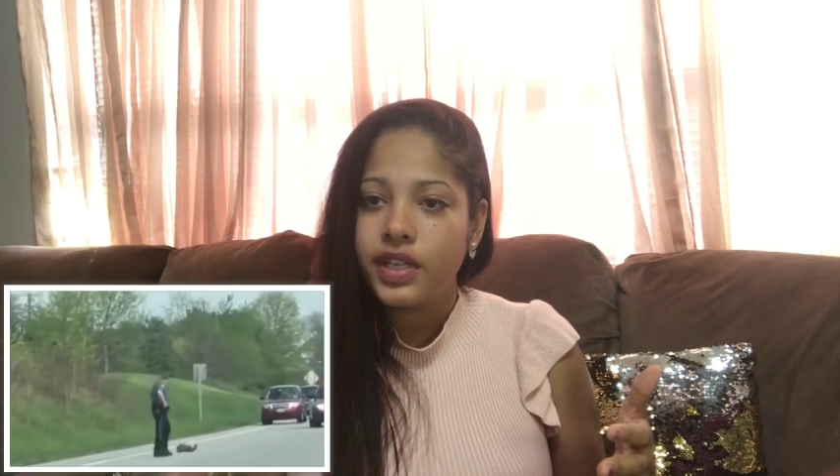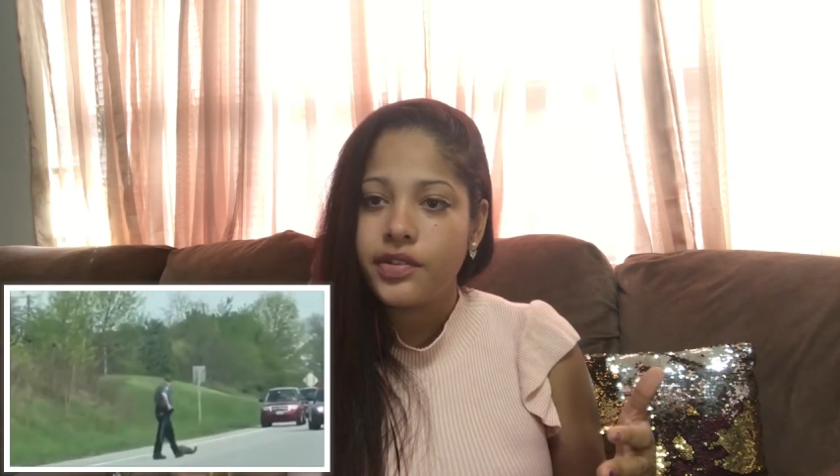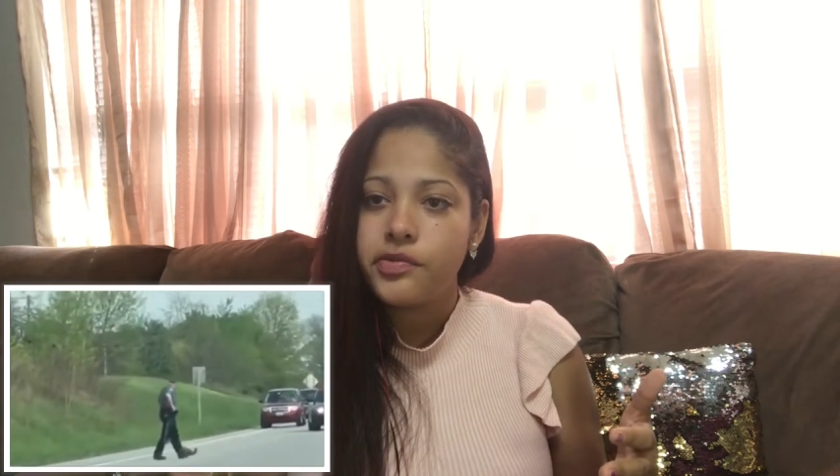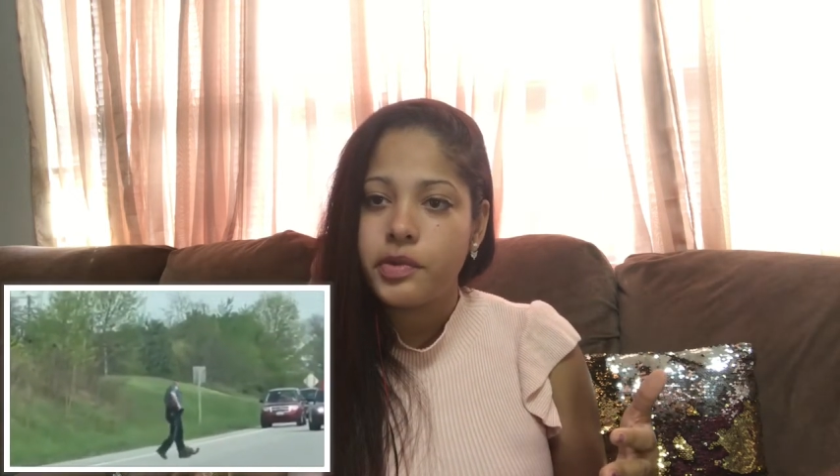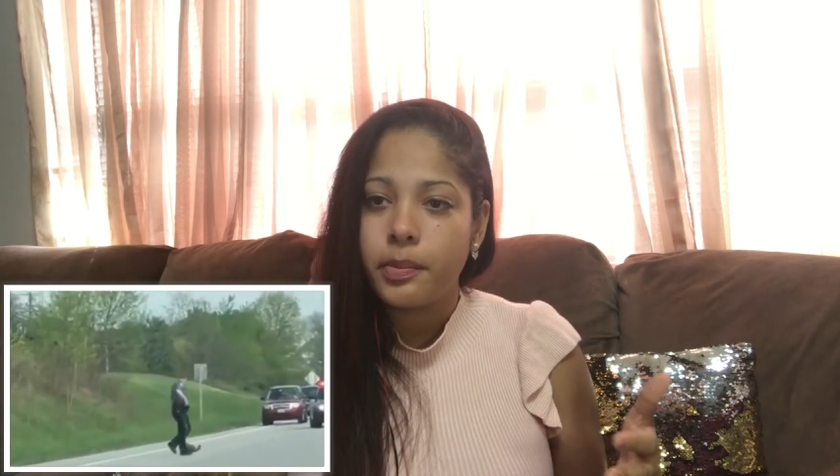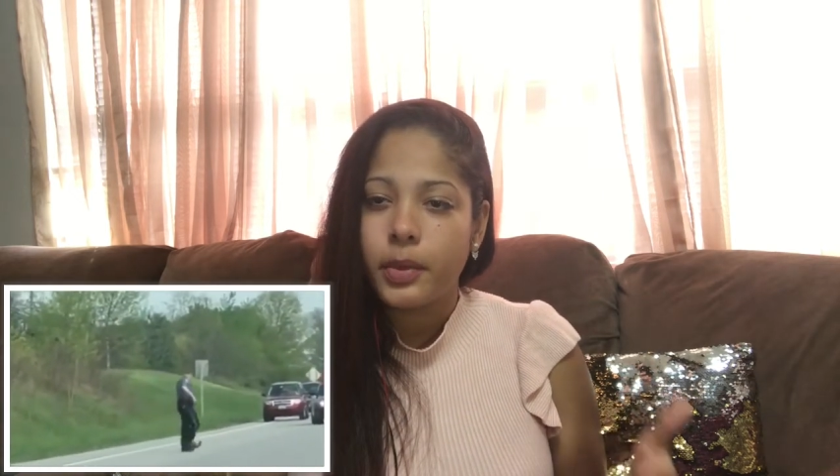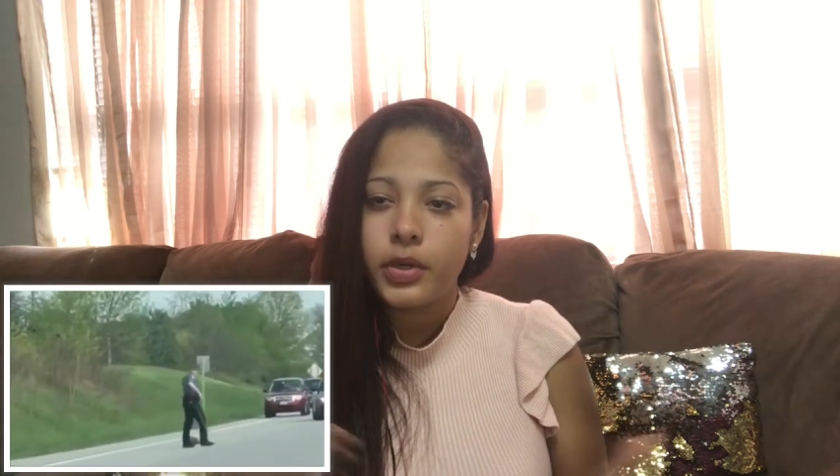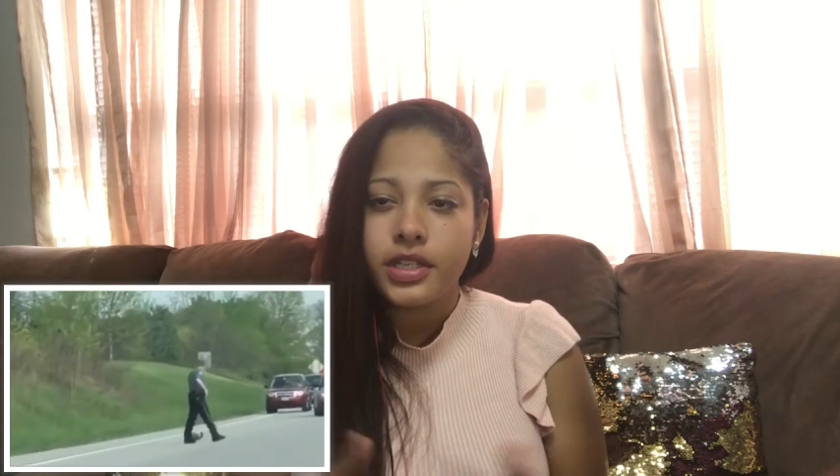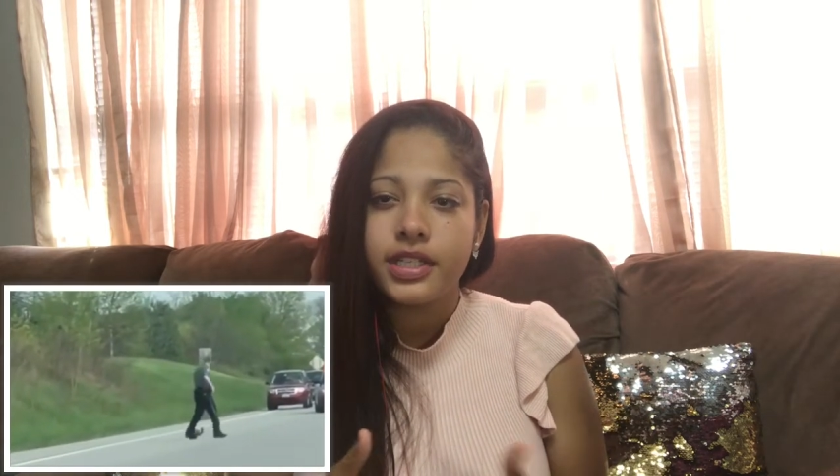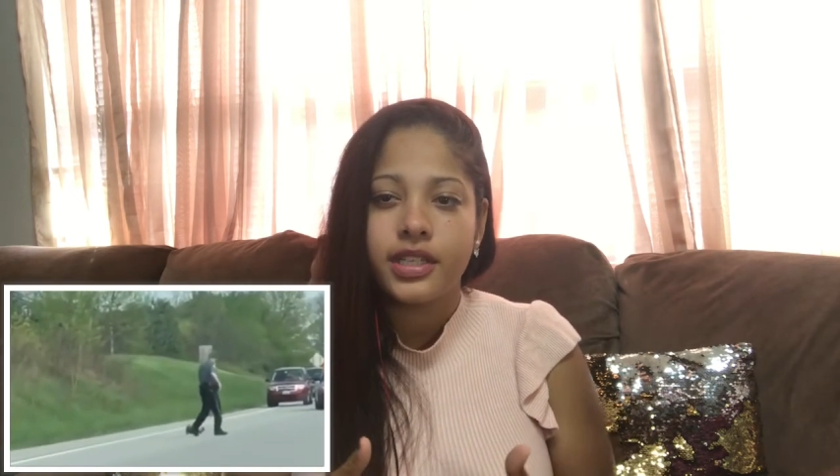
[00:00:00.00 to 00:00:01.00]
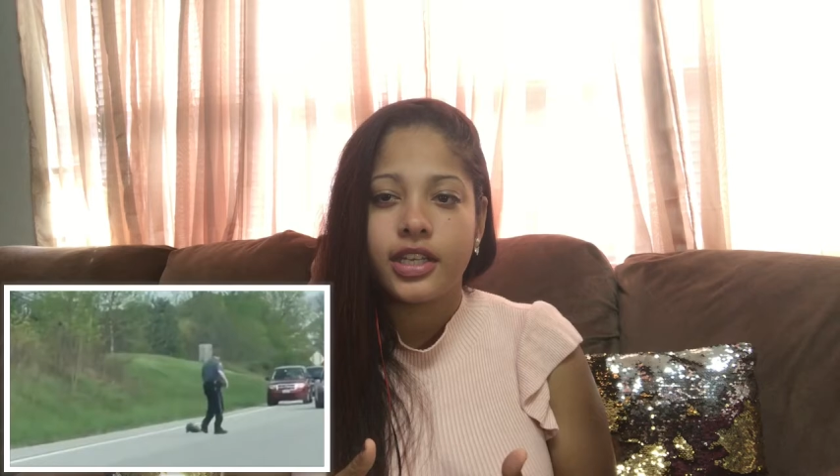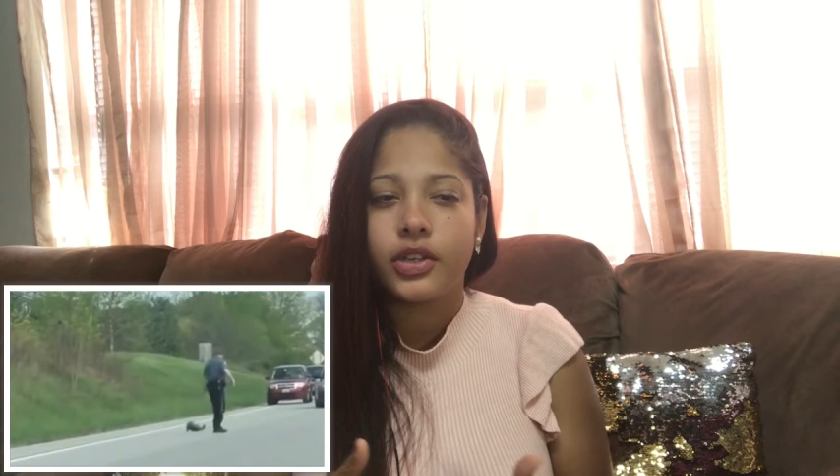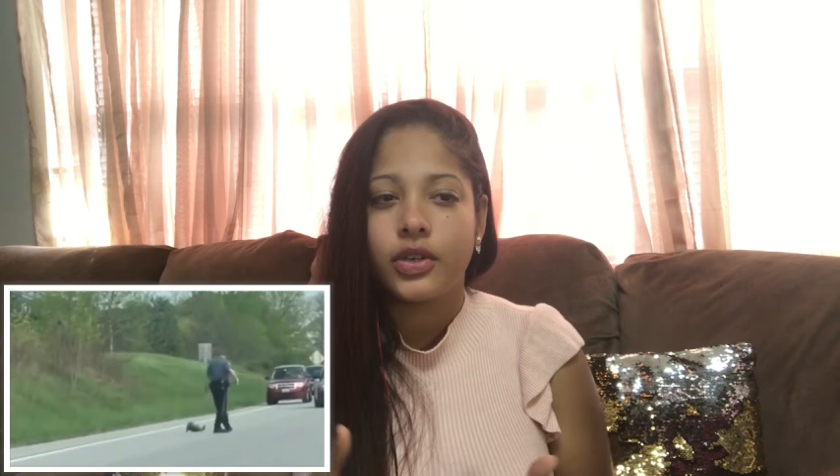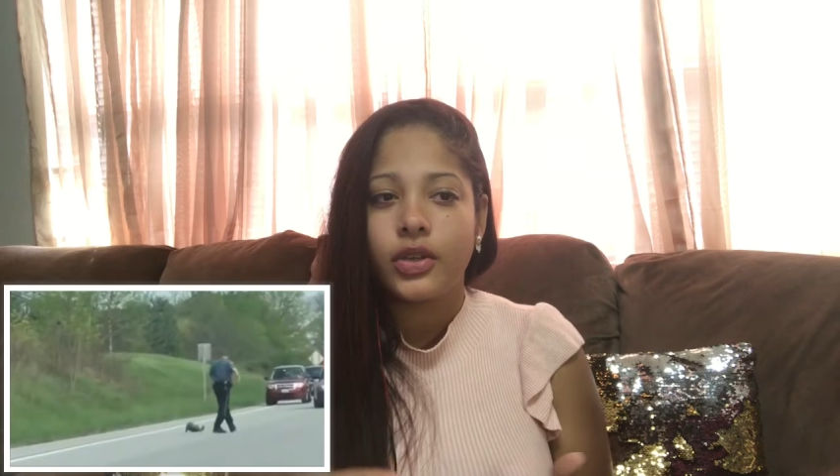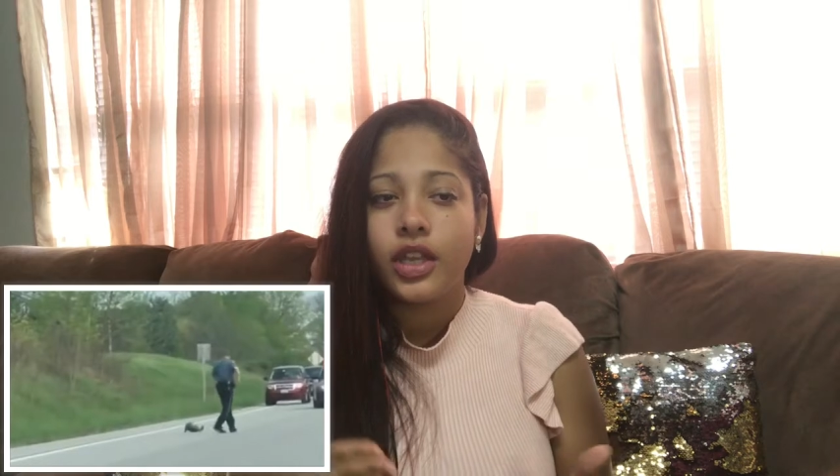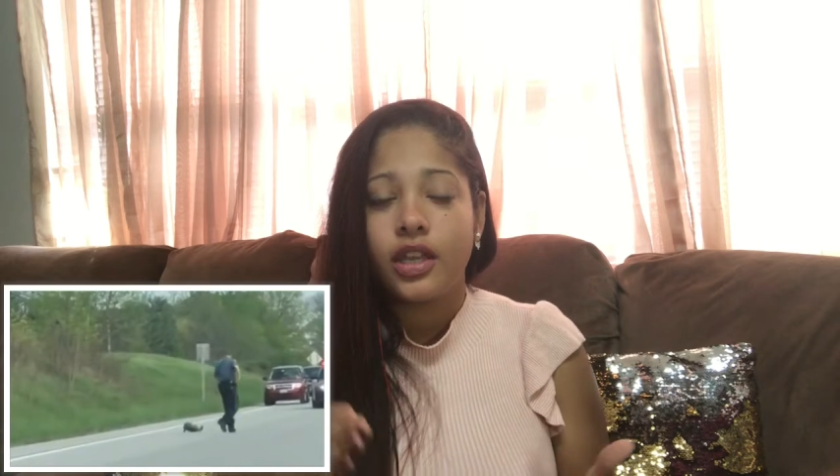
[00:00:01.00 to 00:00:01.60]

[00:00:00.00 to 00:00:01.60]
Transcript: give him a mercy kill?